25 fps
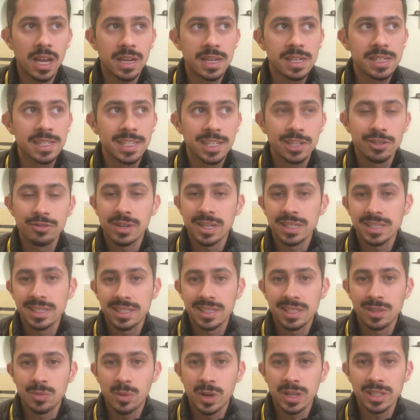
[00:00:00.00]
consider us
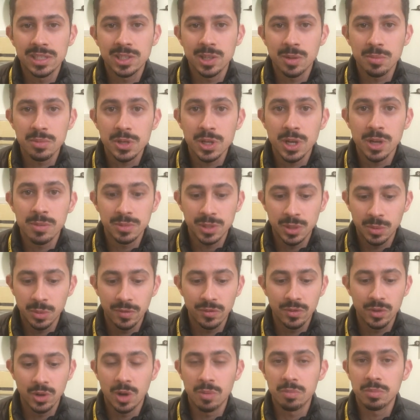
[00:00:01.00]
as a one-stop shop. So
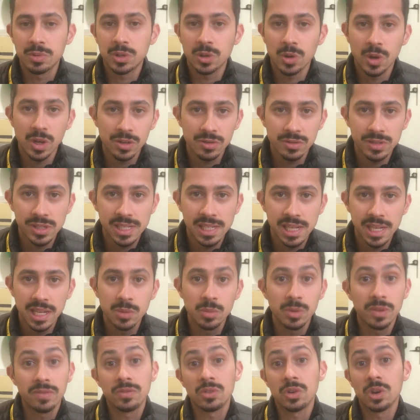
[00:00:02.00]
we've got podiatrists here,
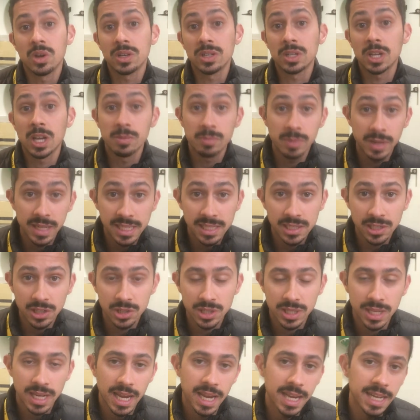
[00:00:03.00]
we've got diabetes
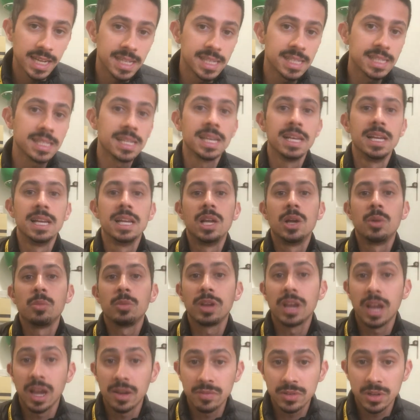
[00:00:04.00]
educators,
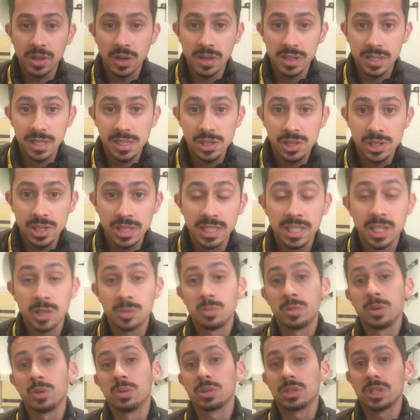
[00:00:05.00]
we have dietitians,
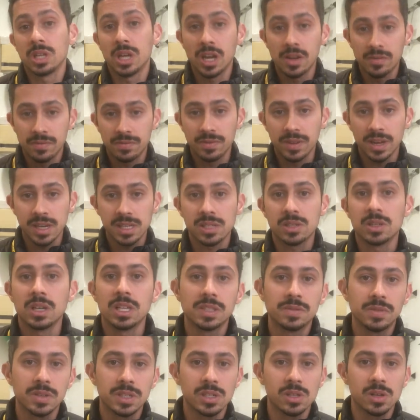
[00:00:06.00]
and we also have
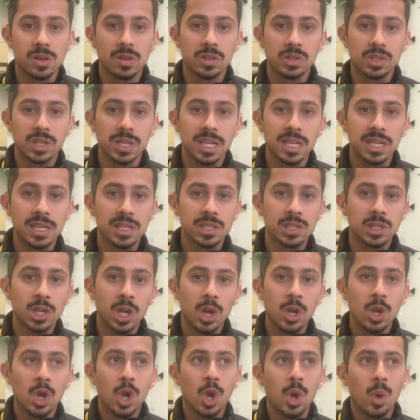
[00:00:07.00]
exercise physiology here.
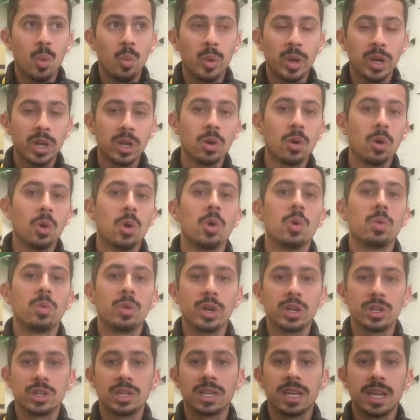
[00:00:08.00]
So we can all
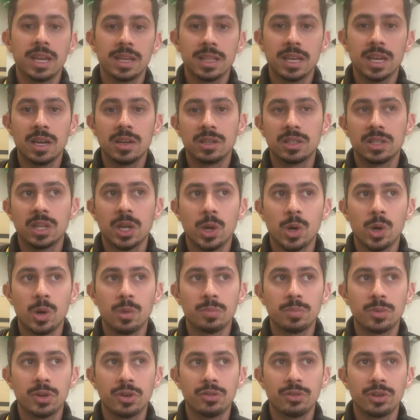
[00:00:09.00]
work together to
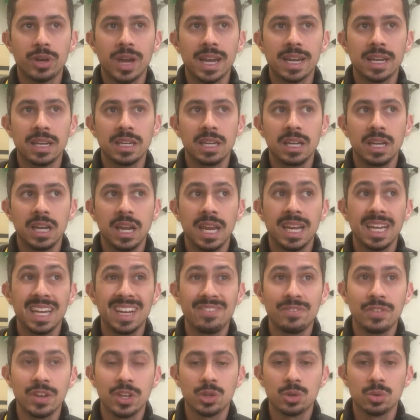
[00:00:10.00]
help create an
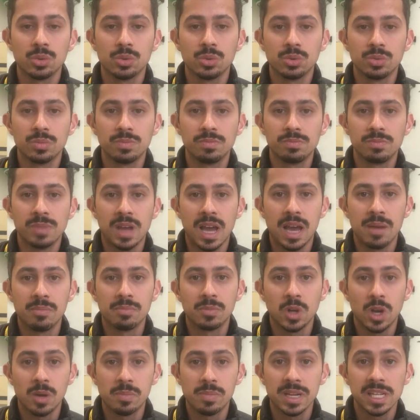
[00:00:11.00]
individual
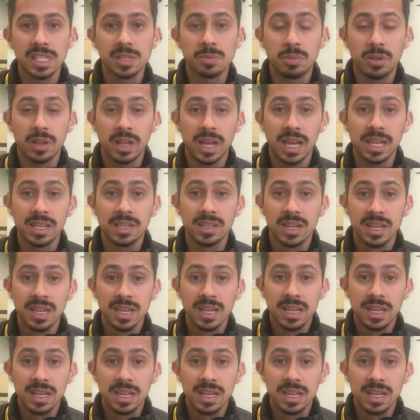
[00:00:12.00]
diabetes plan